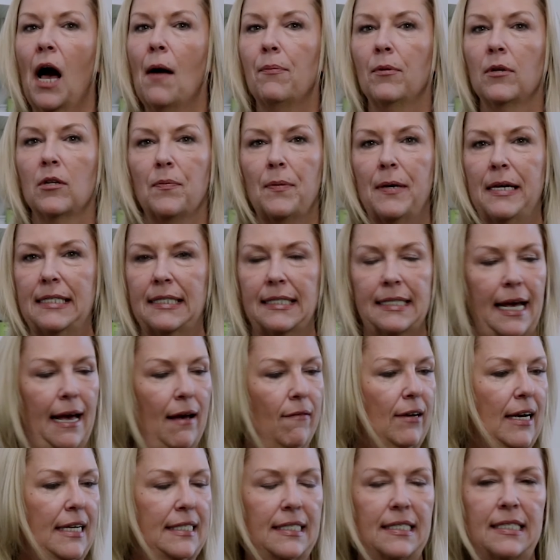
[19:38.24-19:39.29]
a couple of pieces I
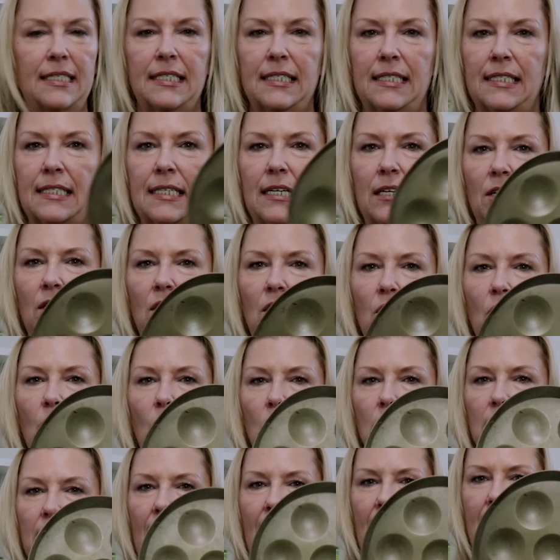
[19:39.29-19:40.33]
have, guys. And this is an
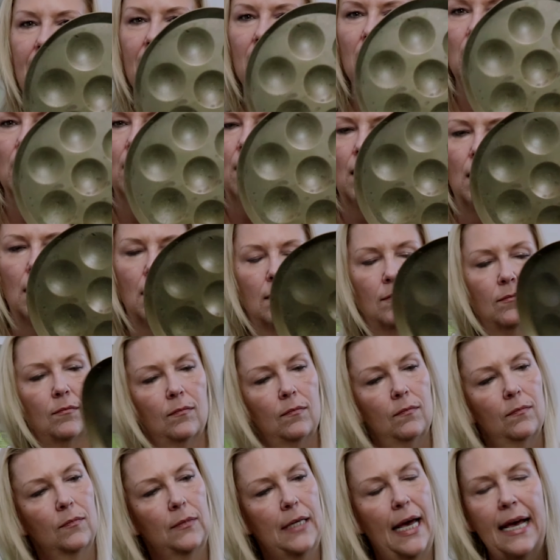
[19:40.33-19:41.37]
old egg
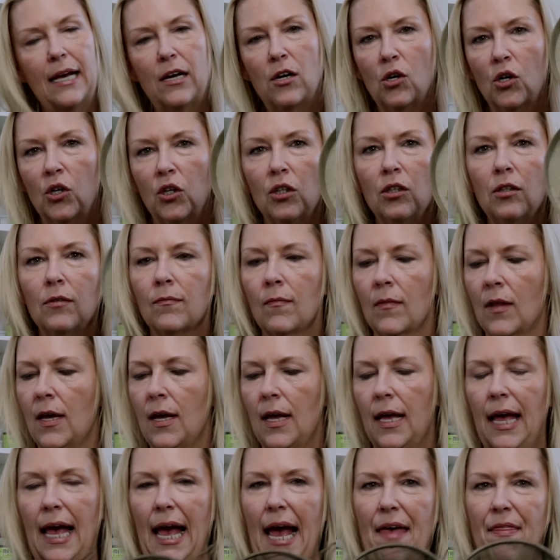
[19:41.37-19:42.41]
cooker.
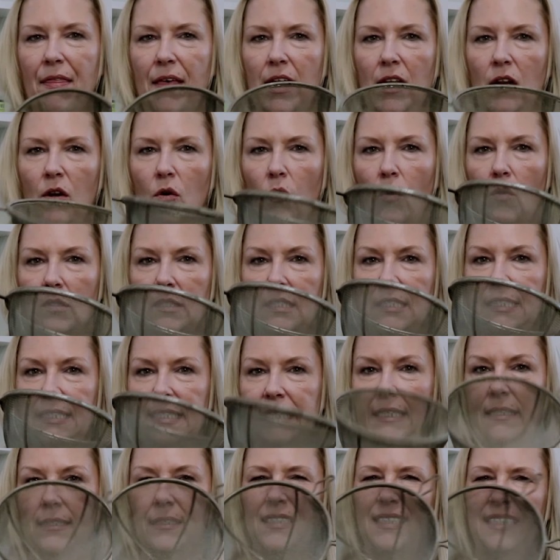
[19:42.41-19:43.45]
And then an old
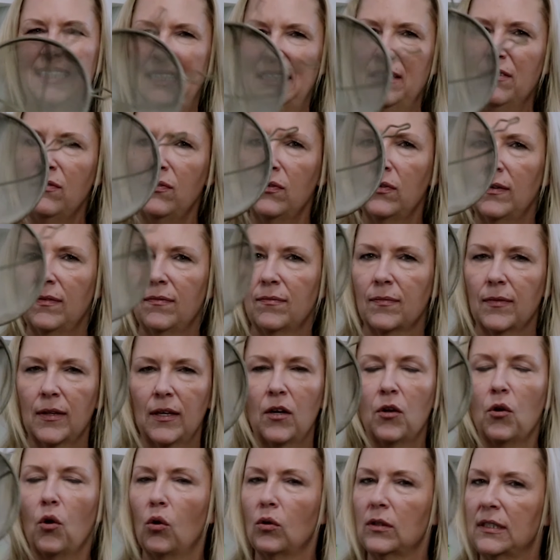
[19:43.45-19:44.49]
sieve.
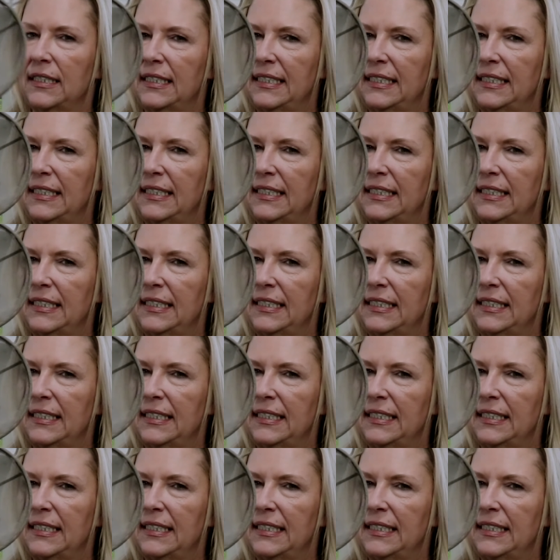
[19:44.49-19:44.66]
An old